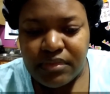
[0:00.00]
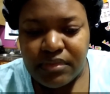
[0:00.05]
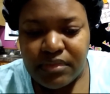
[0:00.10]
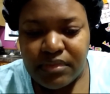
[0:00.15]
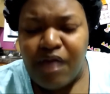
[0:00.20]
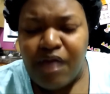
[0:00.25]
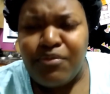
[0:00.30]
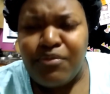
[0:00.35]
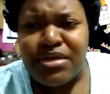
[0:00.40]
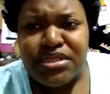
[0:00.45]

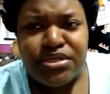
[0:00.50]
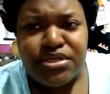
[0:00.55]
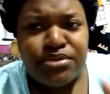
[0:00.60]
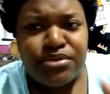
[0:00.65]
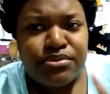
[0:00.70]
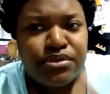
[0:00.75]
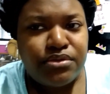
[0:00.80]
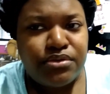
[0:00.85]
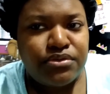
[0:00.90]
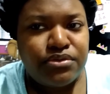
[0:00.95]
I went to
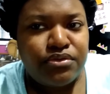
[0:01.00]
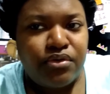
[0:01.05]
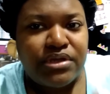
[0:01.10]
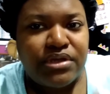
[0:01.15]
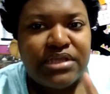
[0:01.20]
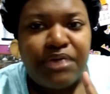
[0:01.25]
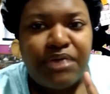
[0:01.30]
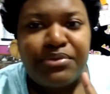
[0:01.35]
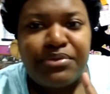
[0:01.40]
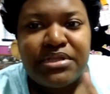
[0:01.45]
two stores.
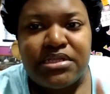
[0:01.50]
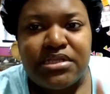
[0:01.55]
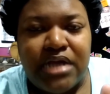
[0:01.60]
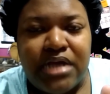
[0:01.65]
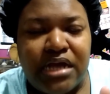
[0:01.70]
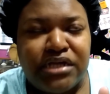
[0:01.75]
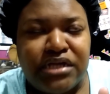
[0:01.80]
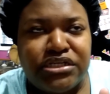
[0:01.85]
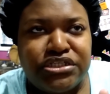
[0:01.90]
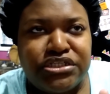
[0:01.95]
I went to
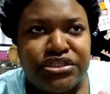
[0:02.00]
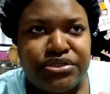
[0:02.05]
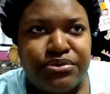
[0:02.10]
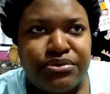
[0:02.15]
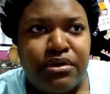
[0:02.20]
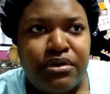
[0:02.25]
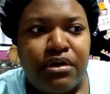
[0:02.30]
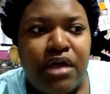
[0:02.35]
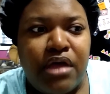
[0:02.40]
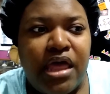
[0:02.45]
Dollar
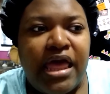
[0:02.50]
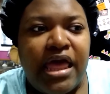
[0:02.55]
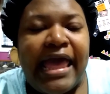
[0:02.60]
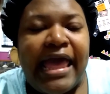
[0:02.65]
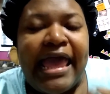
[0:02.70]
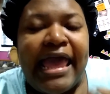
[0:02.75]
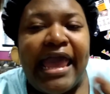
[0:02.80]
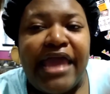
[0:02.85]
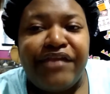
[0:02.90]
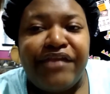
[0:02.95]
General
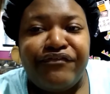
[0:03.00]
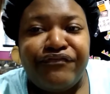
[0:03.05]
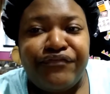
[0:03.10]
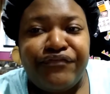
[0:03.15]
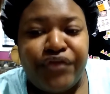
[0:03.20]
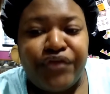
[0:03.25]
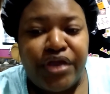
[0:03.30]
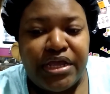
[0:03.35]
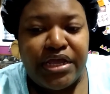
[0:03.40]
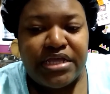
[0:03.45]
and
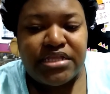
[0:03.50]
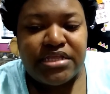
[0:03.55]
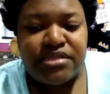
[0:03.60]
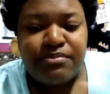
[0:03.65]
Fred's.